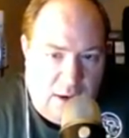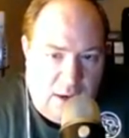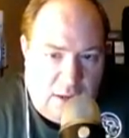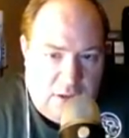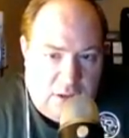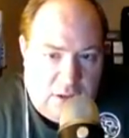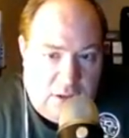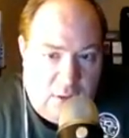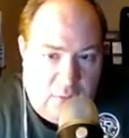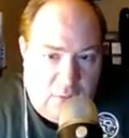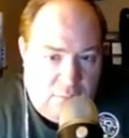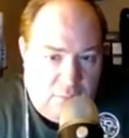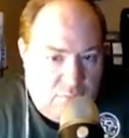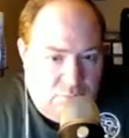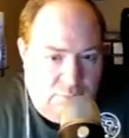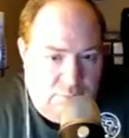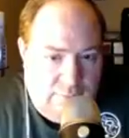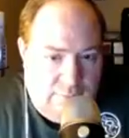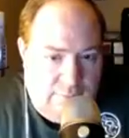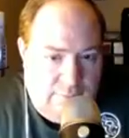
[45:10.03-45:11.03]
I just don't,
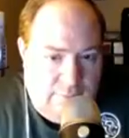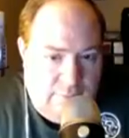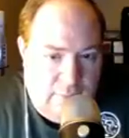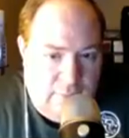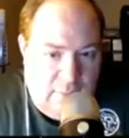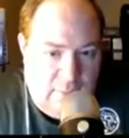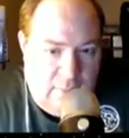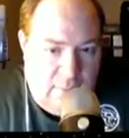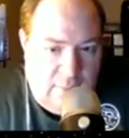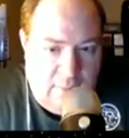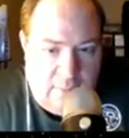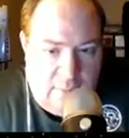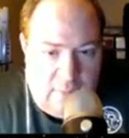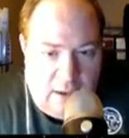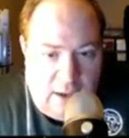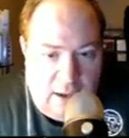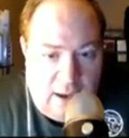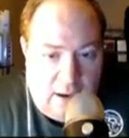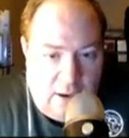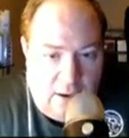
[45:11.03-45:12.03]

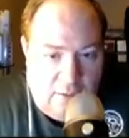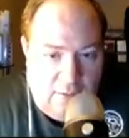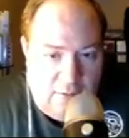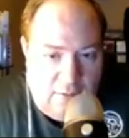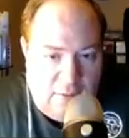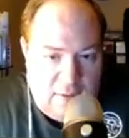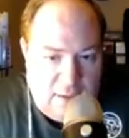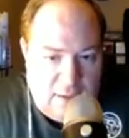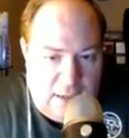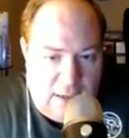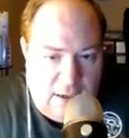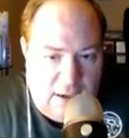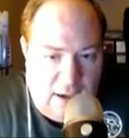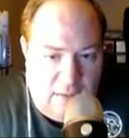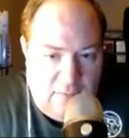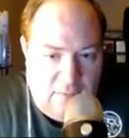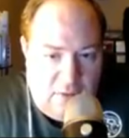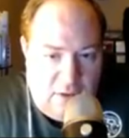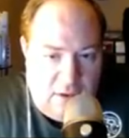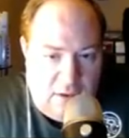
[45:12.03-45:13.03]
again, other than
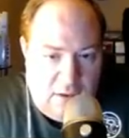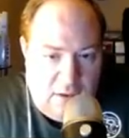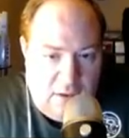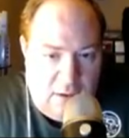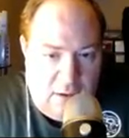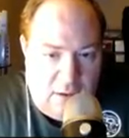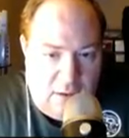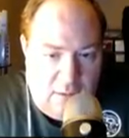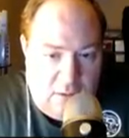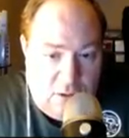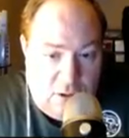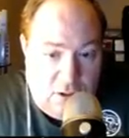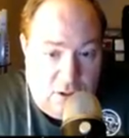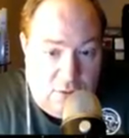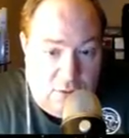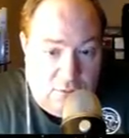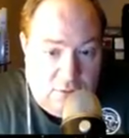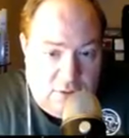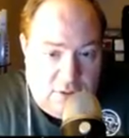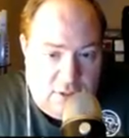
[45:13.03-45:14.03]
having the
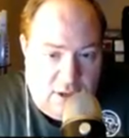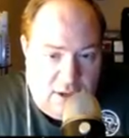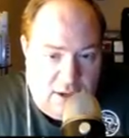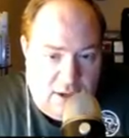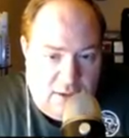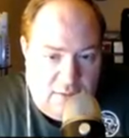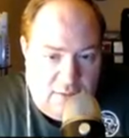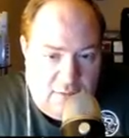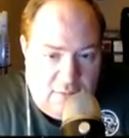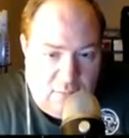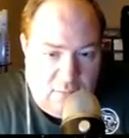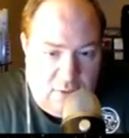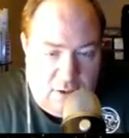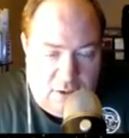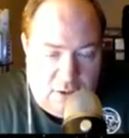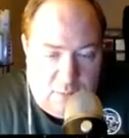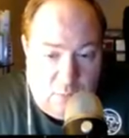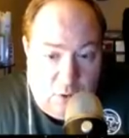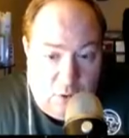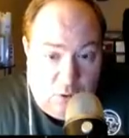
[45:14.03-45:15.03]
shield sides where
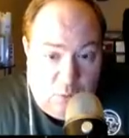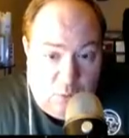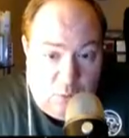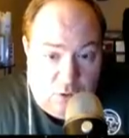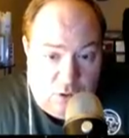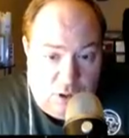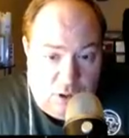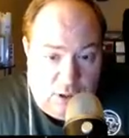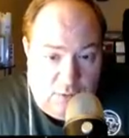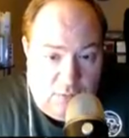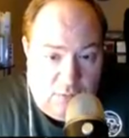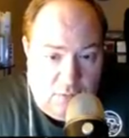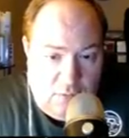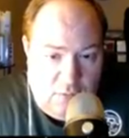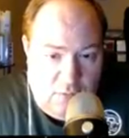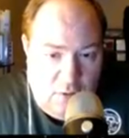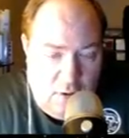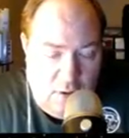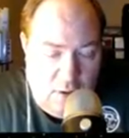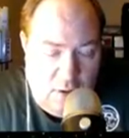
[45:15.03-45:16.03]
it's multiple shields,
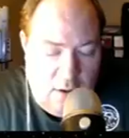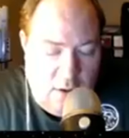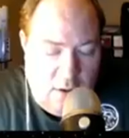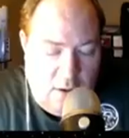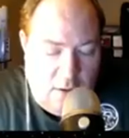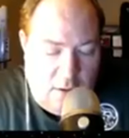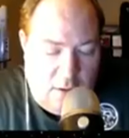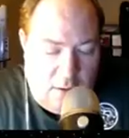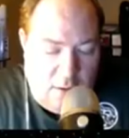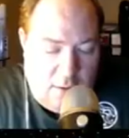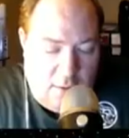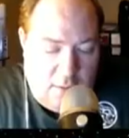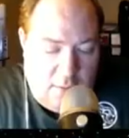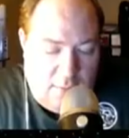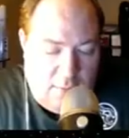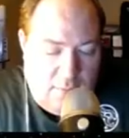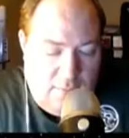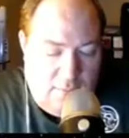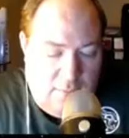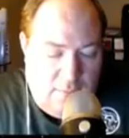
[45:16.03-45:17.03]

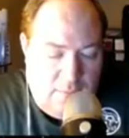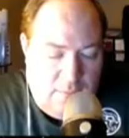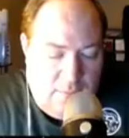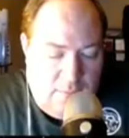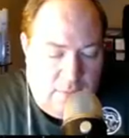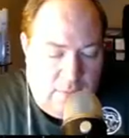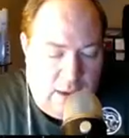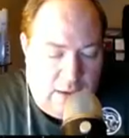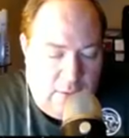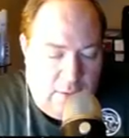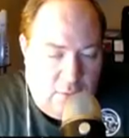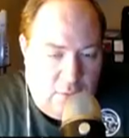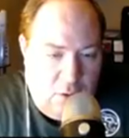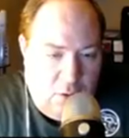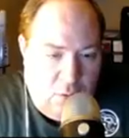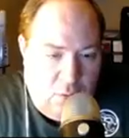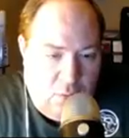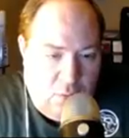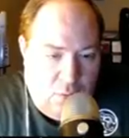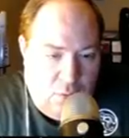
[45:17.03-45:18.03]
I don't
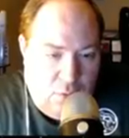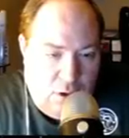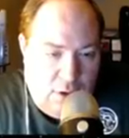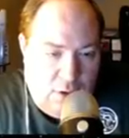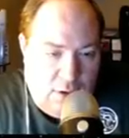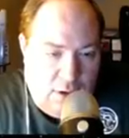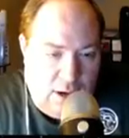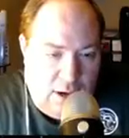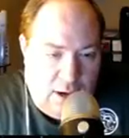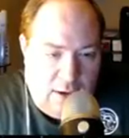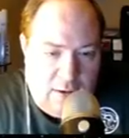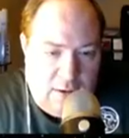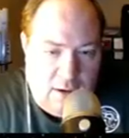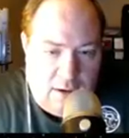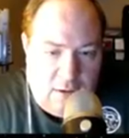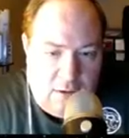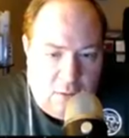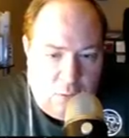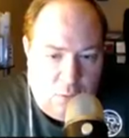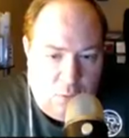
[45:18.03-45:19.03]
know what other kind of
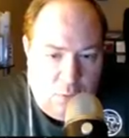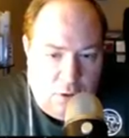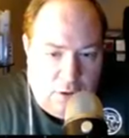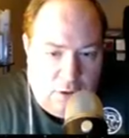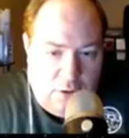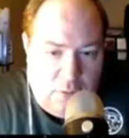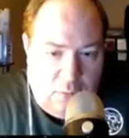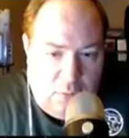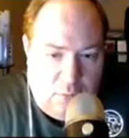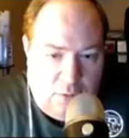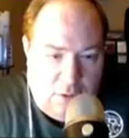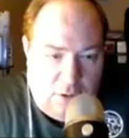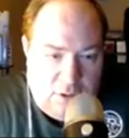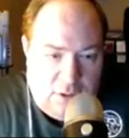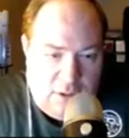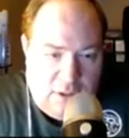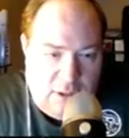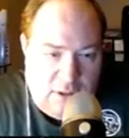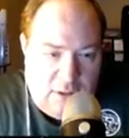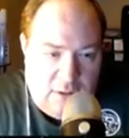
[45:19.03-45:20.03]
deck you'd want to really
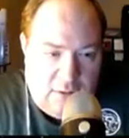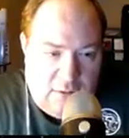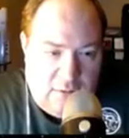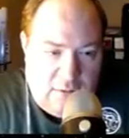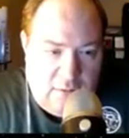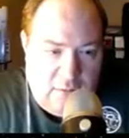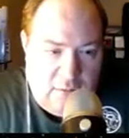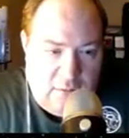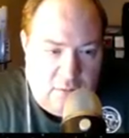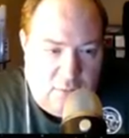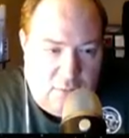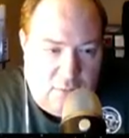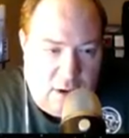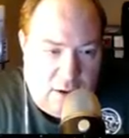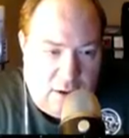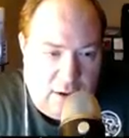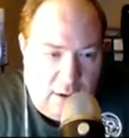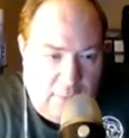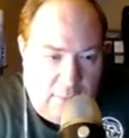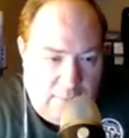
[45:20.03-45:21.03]
stick this into
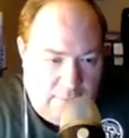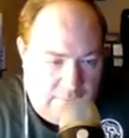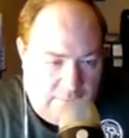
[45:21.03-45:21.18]
right now.